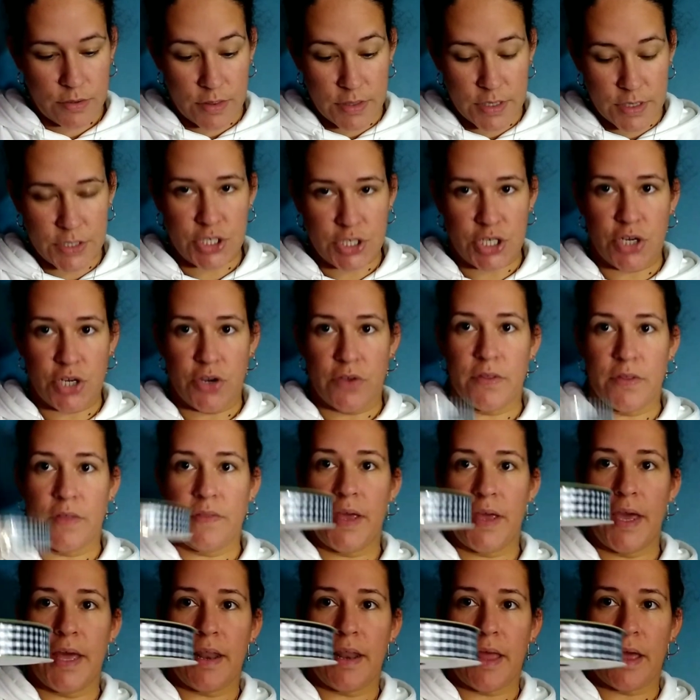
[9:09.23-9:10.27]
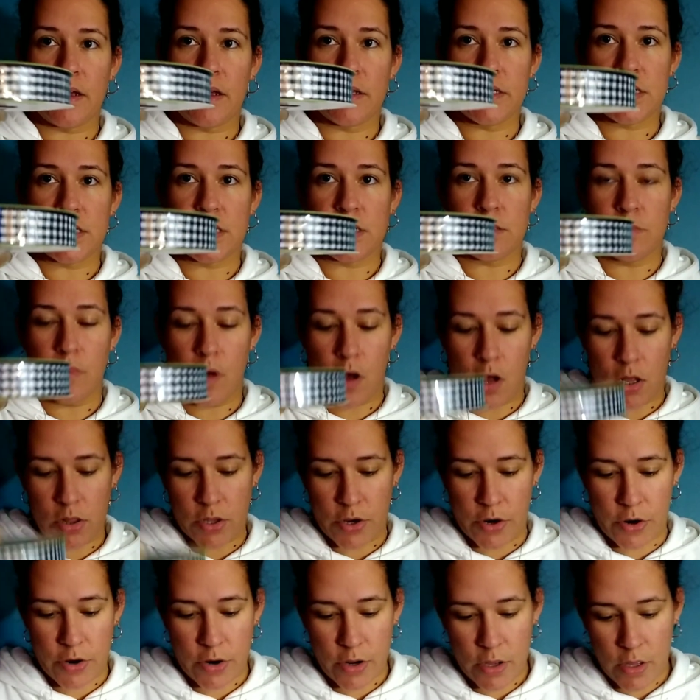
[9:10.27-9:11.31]
this year and then they had like a
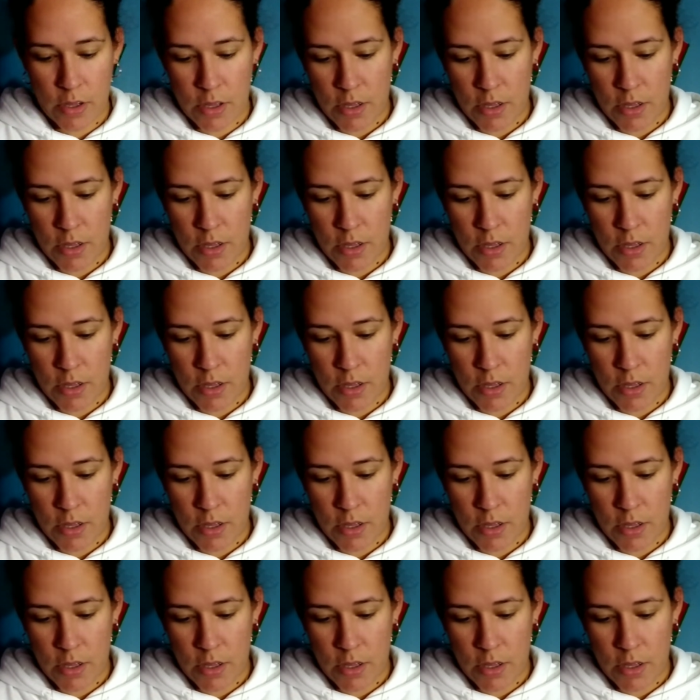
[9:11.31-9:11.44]
smaller